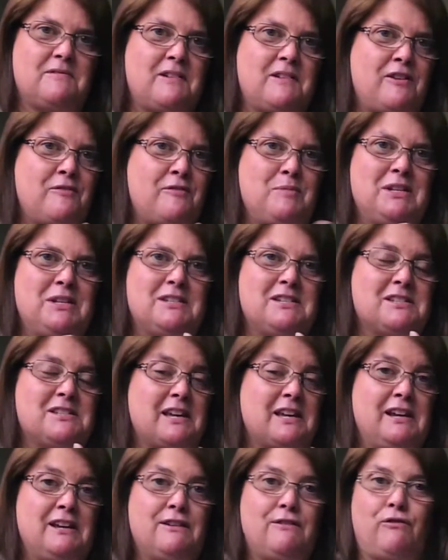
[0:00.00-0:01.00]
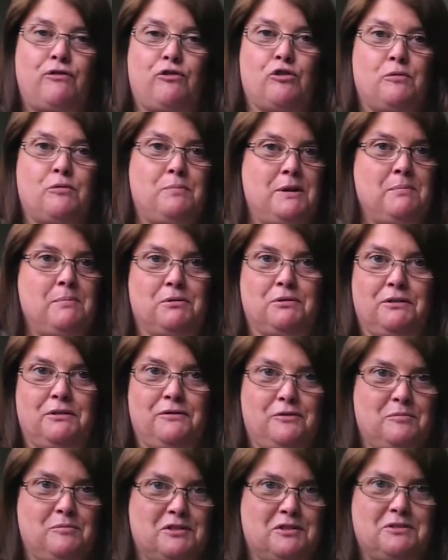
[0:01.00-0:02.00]
have been designed for people
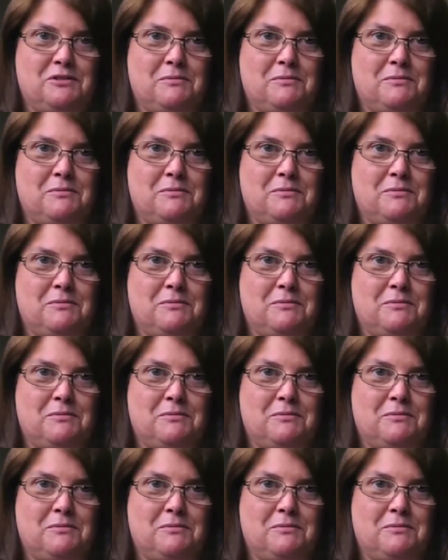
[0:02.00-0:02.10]
living with